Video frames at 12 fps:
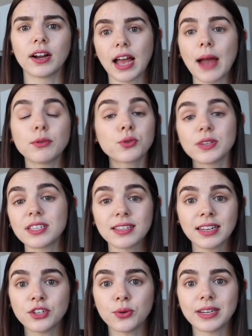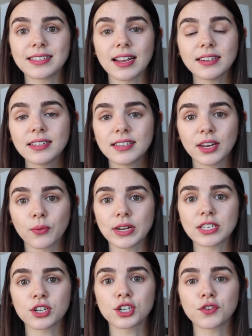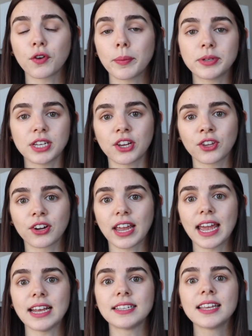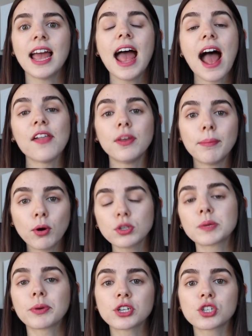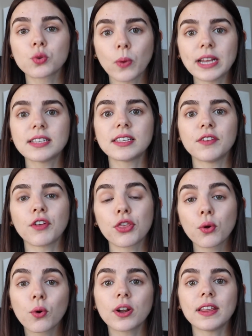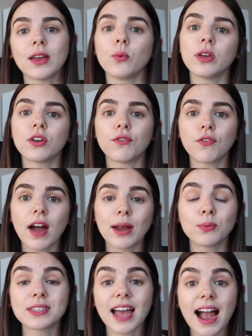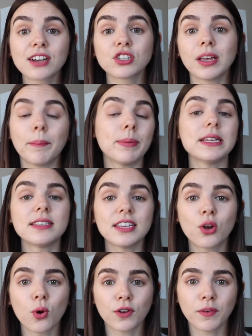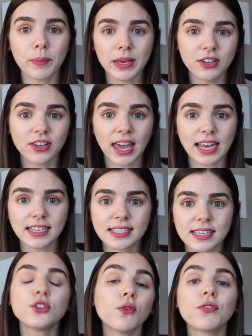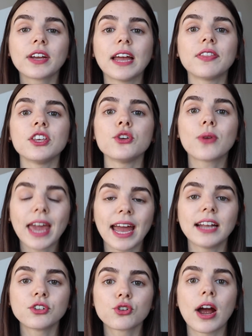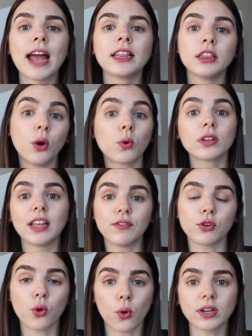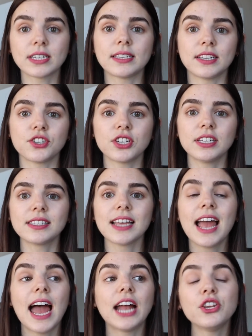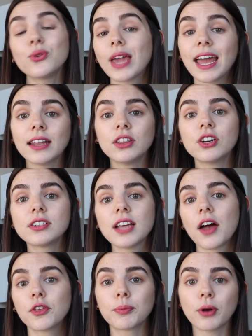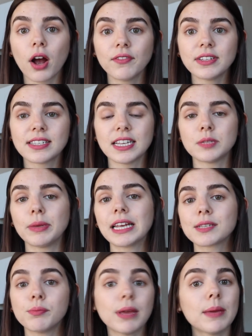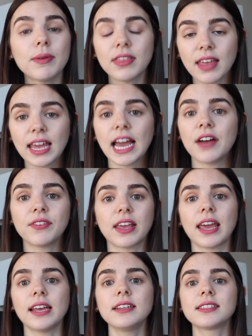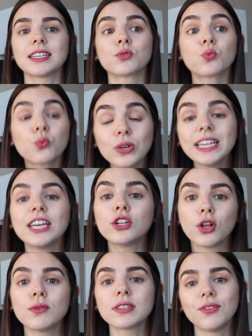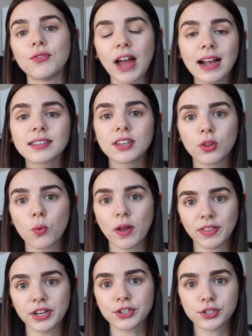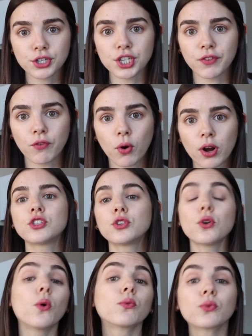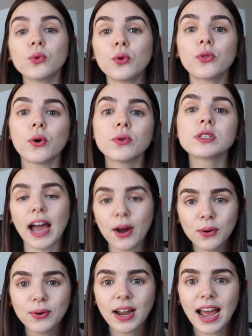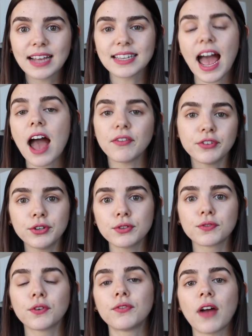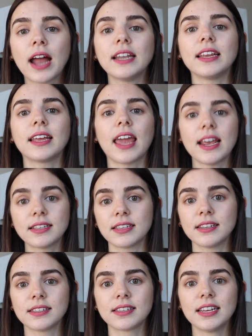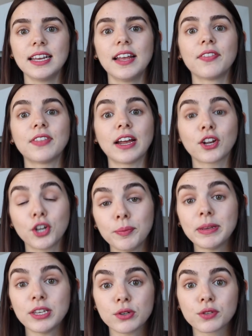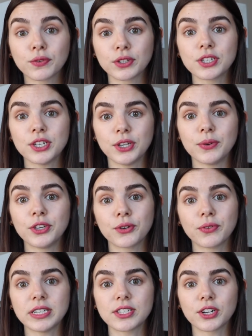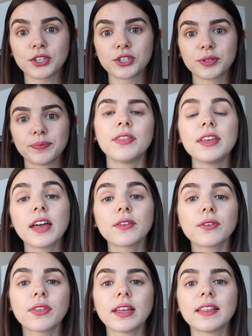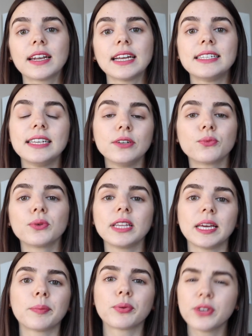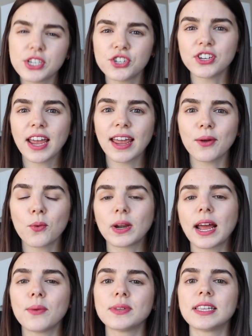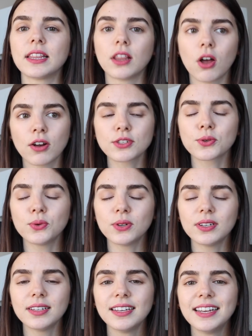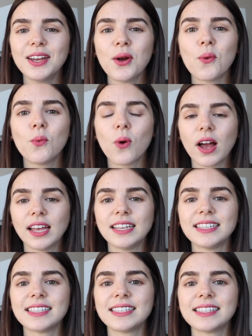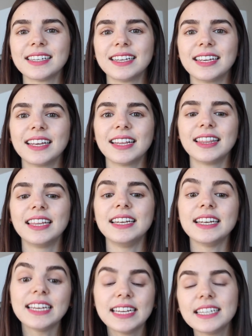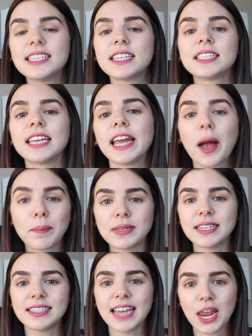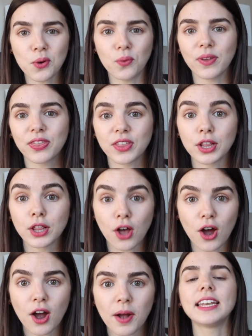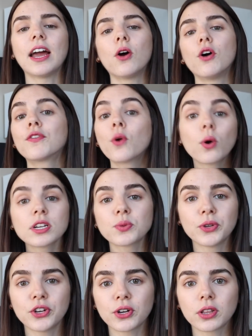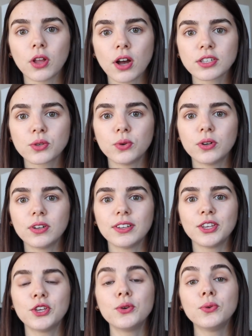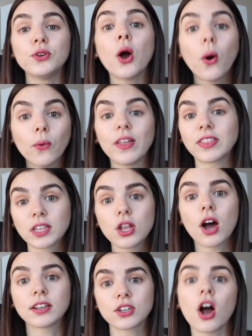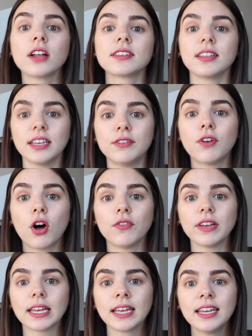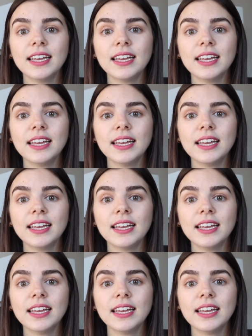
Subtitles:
I was recently doing sentencing research for a particular case, and the most persuasive authority that we could find was actually a BC Court of Appeal case. Don't forget that you can try lower level court decisions, and you can look to other provinces because maybe they have a case that's really close in facts to the one that you're searching for. So don't rule those out as avenues for finding cases that could be useful to you in your research. The other thing that I didn't really appreciate when I was in law school was the need to stay up to date with the law. Now, of course, when you're in law school, you know that the law is constantly evolving.